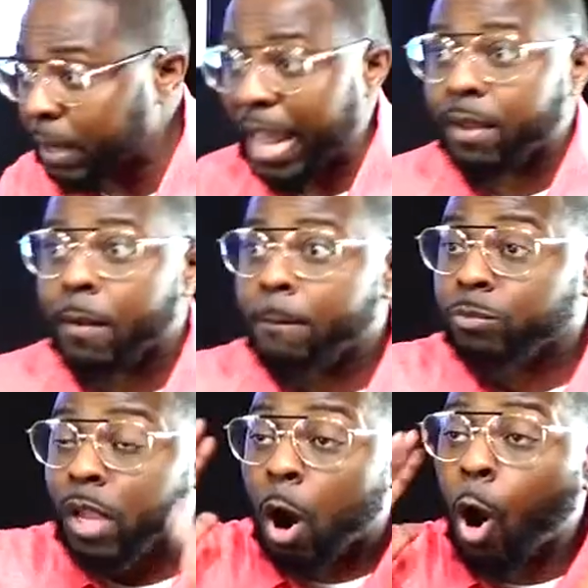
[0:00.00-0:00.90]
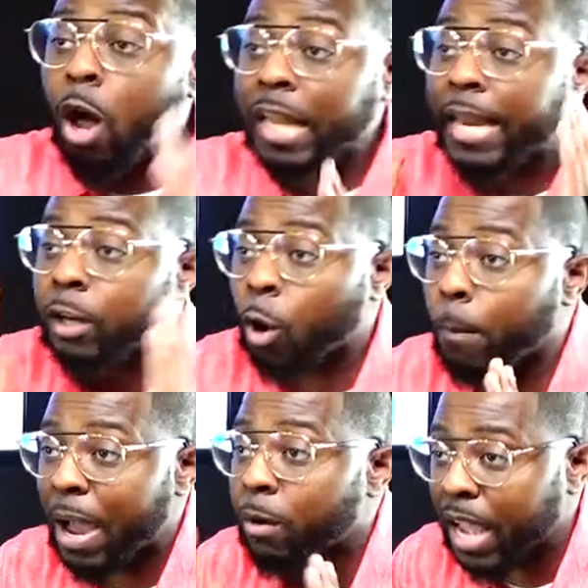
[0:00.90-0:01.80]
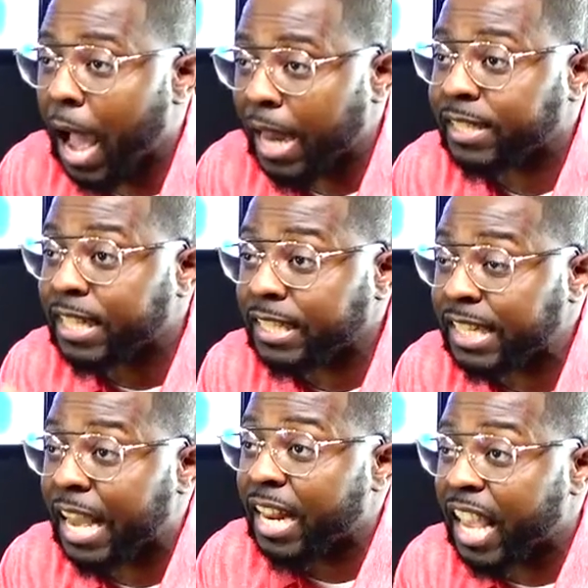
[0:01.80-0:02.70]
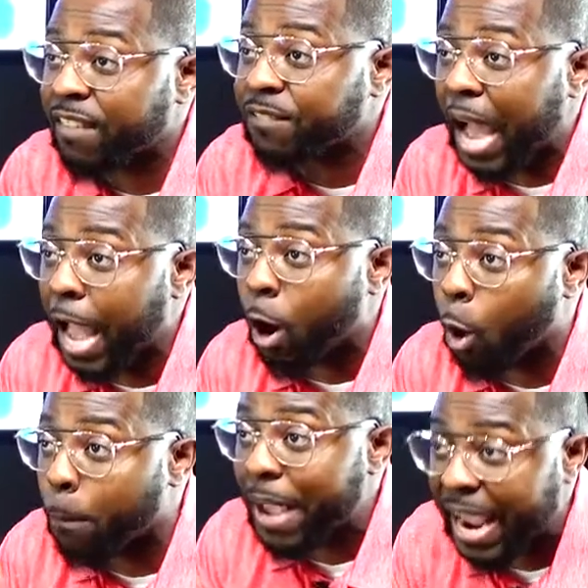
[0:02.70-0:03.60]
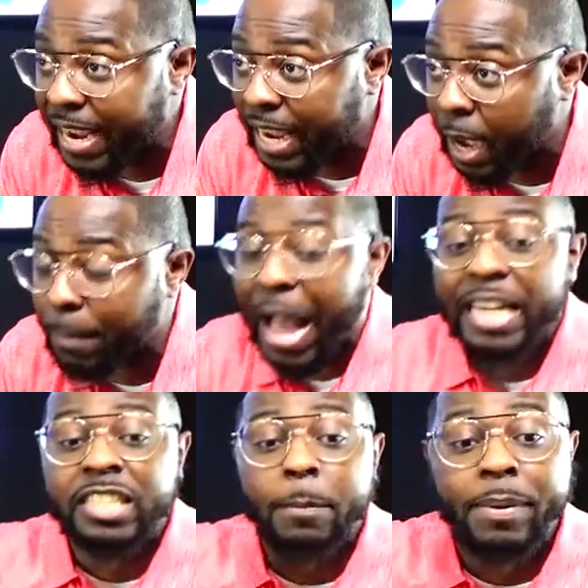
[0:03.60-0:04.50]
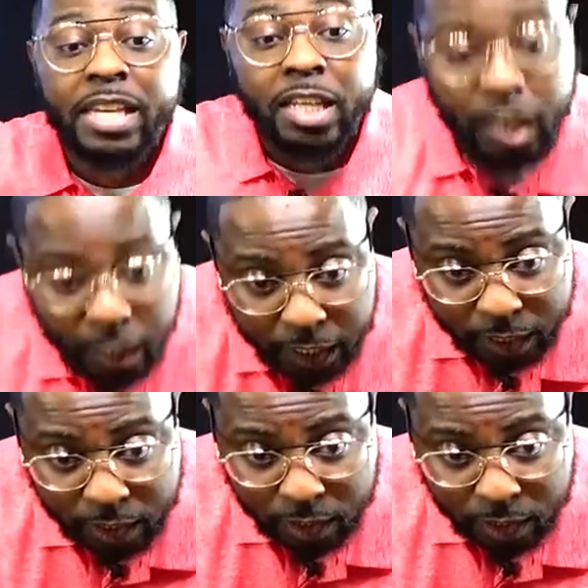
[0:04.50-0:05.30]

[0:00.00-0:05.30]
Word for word: like, all I know about God is He said, if I obey Him, I should be good.